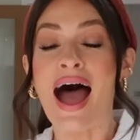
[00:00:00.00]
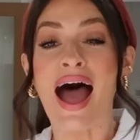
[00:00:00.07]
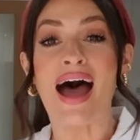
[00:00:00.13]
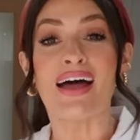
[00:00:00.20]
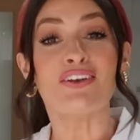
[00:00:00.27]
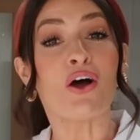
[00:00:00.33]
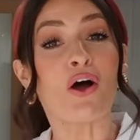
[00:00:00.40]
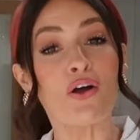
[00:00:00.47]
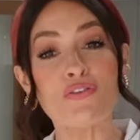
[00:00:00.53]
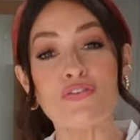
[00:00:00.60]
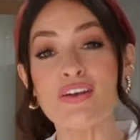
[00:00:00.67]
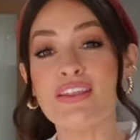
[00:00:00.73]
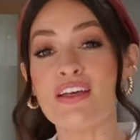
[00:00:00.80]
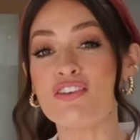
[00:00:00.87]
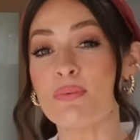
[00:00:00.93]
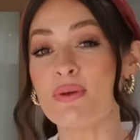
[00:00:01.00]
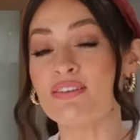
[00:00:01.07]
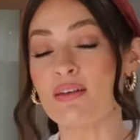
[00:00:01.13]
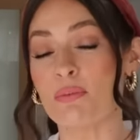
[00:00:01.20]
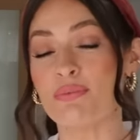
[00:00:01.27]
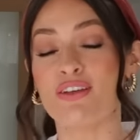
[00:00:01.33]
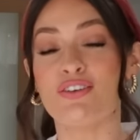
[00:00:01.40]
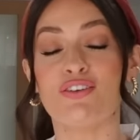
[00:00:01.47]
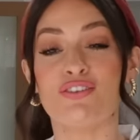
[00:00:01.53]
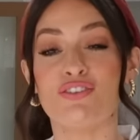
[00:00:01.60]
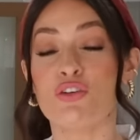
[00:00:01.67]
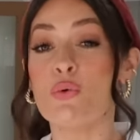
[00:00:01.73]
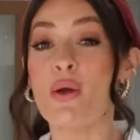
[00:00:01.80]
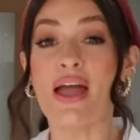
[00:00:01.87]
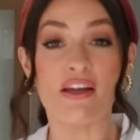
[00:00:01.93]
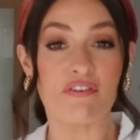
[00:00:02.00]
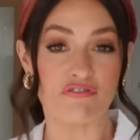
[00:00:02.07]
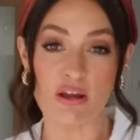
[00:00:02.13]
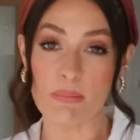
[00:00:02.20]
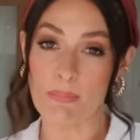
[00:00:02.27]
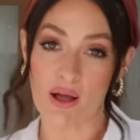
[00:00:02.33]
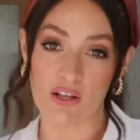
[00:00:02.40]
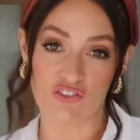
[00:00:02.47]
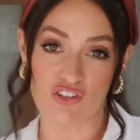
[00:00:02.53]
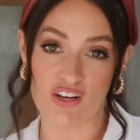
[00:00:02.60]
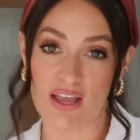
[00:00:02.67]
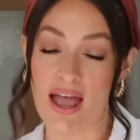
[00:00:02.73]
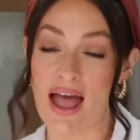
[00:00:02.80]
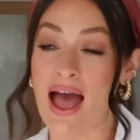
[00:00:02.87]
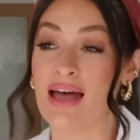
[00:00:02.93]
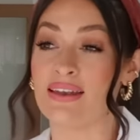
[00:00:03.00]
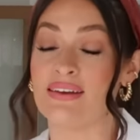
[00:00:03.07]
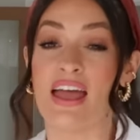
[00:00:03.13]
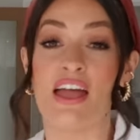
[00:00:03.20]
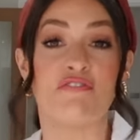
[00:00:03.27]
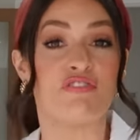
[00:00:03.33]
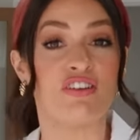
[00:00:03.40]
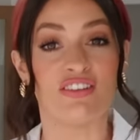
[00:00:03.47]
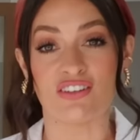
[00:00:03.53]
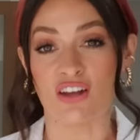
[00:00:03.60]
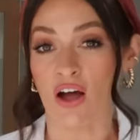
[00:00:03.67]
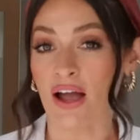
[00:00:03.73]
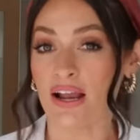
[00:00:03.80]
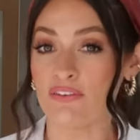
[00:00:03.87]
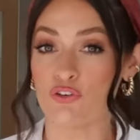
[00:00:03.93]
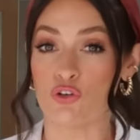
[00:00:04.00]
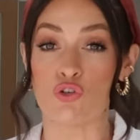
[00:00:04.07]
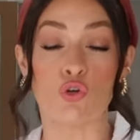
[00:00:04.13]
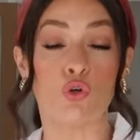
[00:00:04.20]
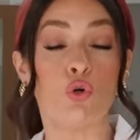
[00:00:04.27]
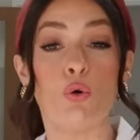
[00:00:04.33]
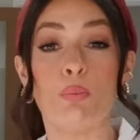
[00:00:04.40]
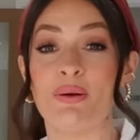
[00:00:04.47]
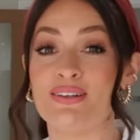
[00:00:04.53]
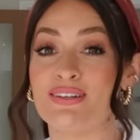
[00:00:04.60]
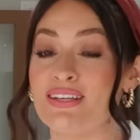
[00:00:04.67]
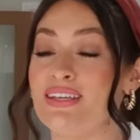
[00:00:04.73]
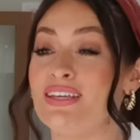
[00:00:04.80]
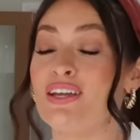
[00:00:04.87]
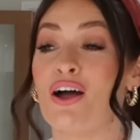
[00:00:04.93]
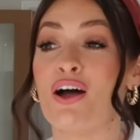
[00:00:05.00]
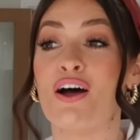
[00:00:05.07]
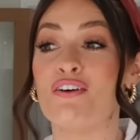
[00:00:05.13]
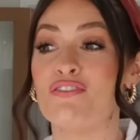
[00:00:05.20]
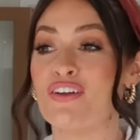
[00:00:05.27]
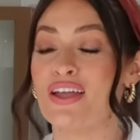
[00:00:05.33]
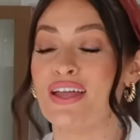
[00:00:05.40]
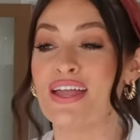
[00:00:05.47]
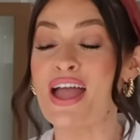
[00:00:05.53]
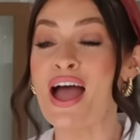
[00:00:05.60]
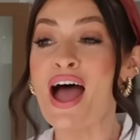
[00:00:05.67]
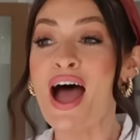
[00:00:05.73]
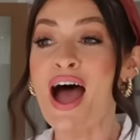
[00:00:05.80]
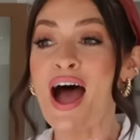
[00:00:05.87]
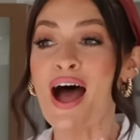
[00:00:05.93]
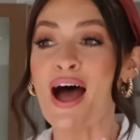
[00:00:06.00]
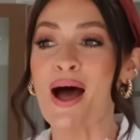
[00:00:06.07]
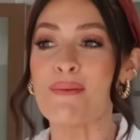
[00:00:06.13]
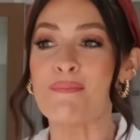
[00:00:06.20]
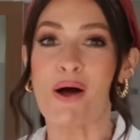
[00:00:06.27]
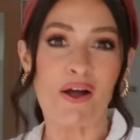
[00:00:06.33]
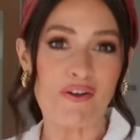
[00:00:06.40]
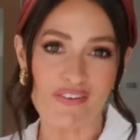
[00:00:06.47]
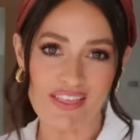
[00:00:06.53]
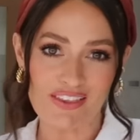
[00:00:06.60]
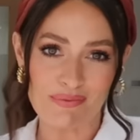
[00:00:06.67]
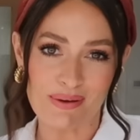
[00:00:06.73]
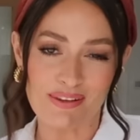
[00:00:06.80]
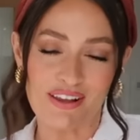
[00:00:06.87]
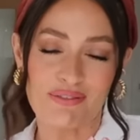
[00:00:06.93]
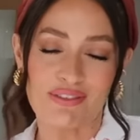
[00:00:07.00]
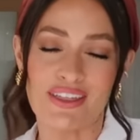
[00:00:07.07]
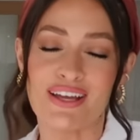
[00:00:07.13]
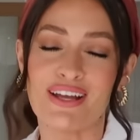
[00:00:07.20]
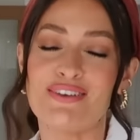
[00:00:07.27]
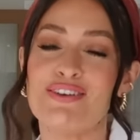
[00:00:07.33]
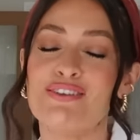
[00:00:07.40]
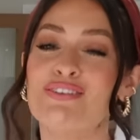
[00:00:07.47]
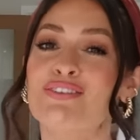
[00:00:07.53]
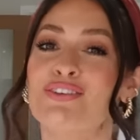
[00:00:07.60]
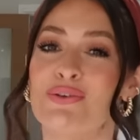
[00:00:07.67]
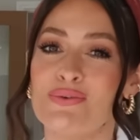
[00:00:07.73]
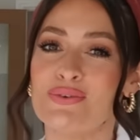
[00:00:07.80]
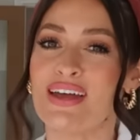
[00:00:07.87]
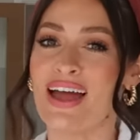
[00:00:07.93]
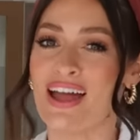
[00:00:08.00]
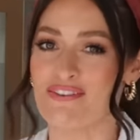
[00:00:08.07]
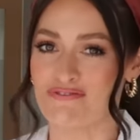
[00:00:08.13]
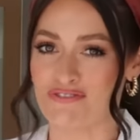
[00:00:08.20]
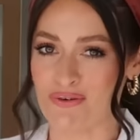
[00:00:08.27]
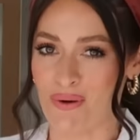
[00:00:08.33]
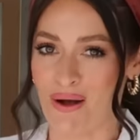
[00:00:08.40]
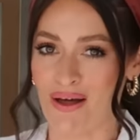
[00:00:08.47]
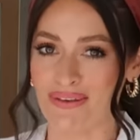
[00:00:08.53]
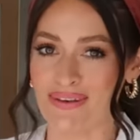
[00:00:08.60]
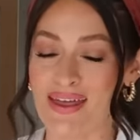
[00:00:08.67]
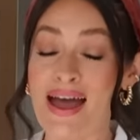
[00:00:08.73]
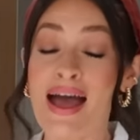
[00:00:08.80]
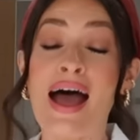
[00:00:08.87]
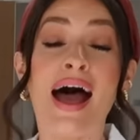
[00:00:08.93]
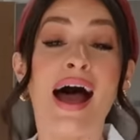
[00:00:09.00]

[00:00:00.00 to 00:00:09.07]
And hopefully there should be something to suit every budget and every style. If you're tall, petite, curvy, hopefully there should be something to suit everyone.